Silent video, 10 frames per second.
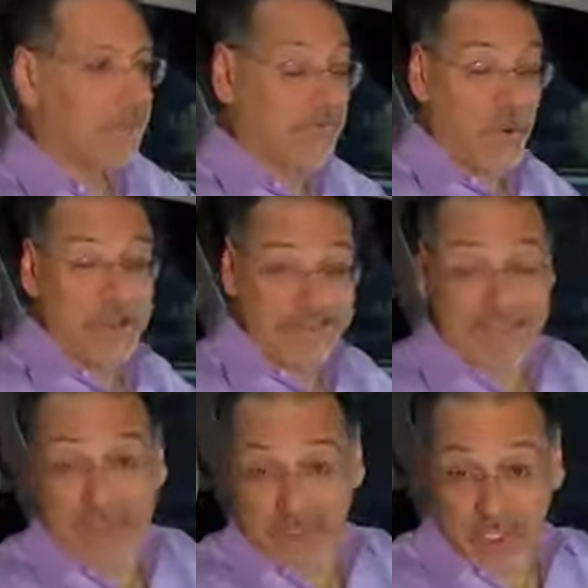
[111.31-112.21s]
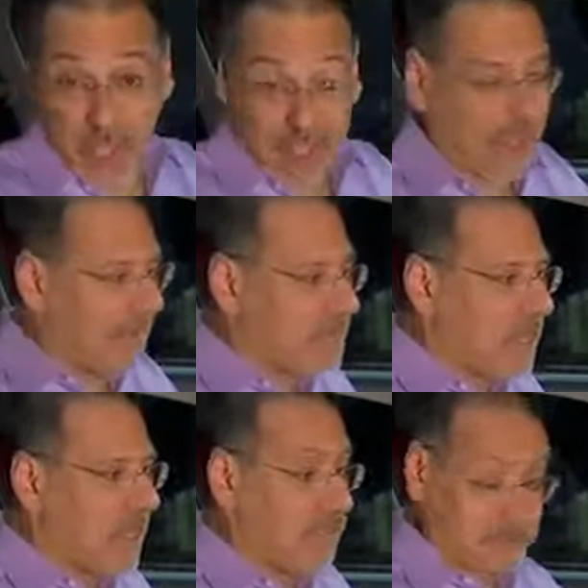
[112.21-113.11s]
The voice stops talking,
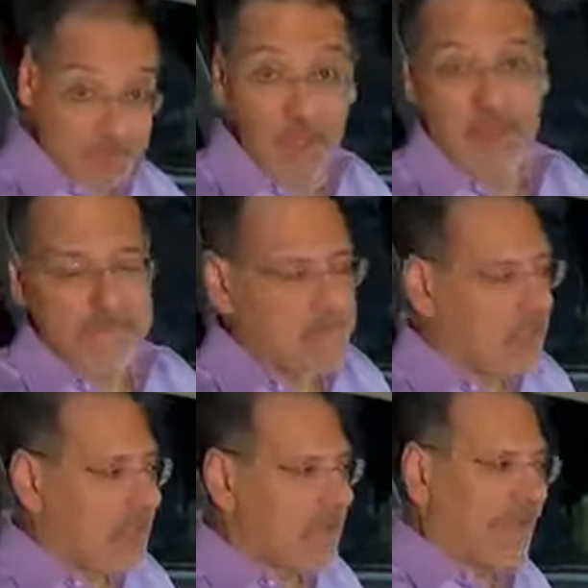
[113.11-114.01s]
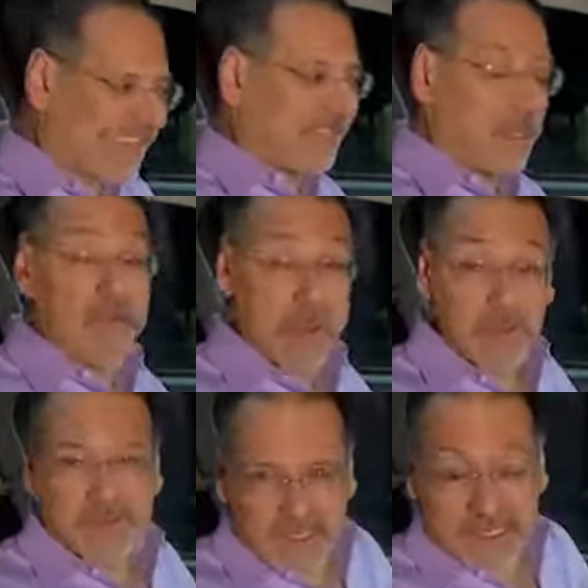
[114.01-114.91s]
it's muted, but it still
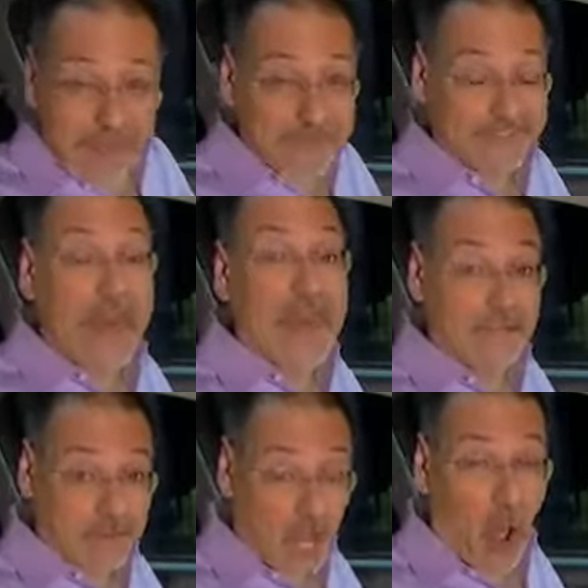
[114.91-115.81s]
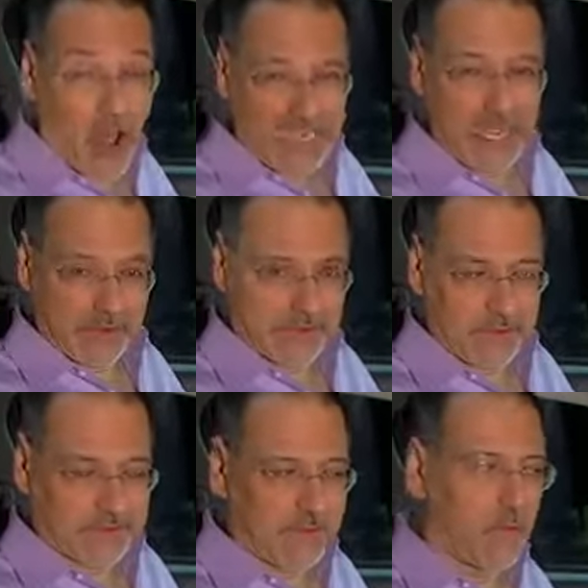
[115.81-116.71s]
mutes the left side of the audio
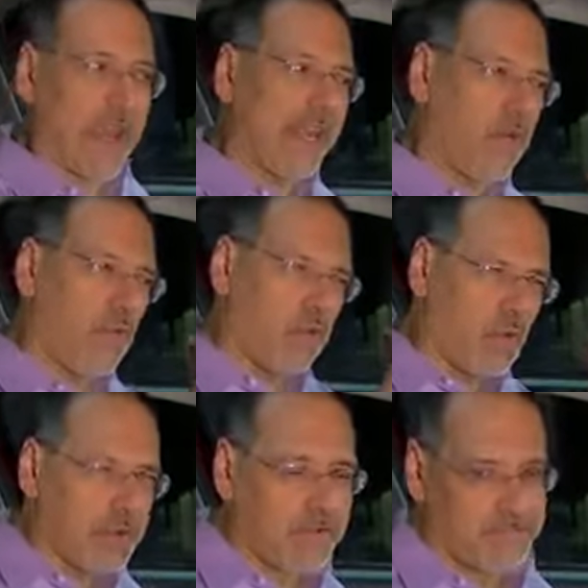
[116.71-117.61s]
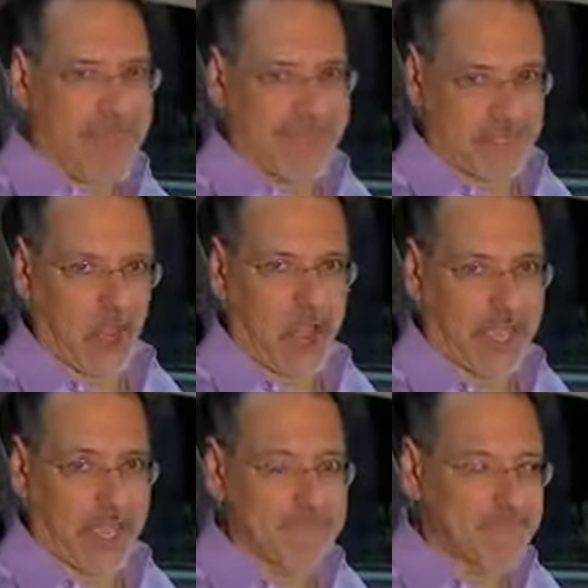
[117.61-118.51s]
system when it would have been
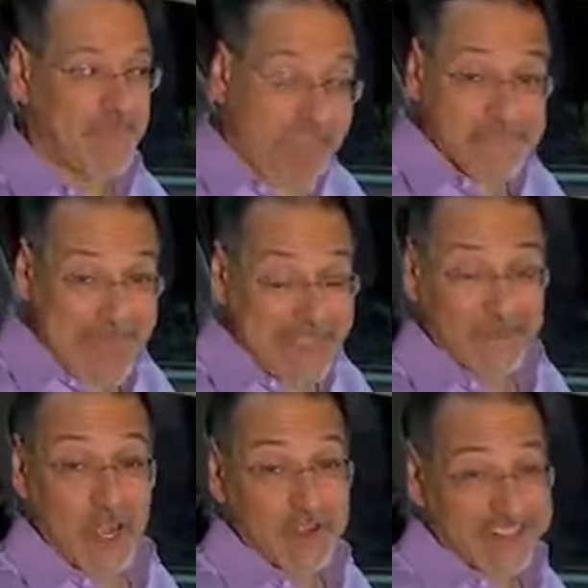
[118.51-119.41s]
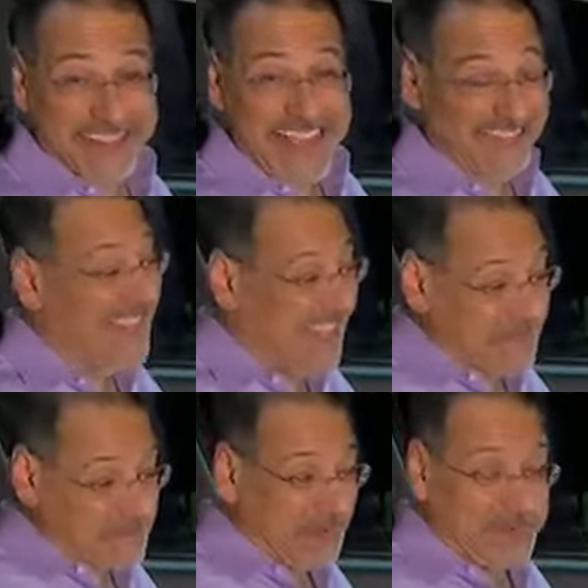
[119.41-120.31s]
talking. That makes no sense. I
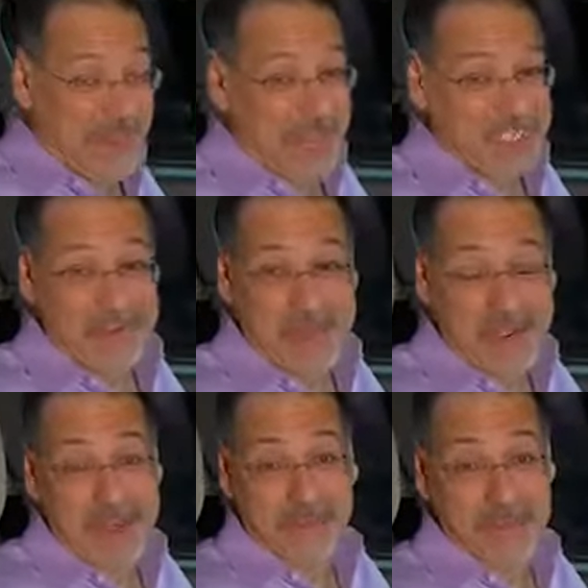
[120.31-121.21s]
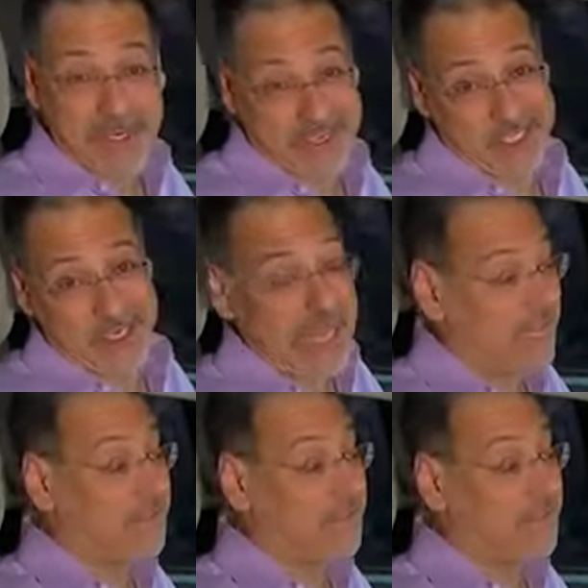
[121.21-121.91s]
can't believe that actually made it out of production.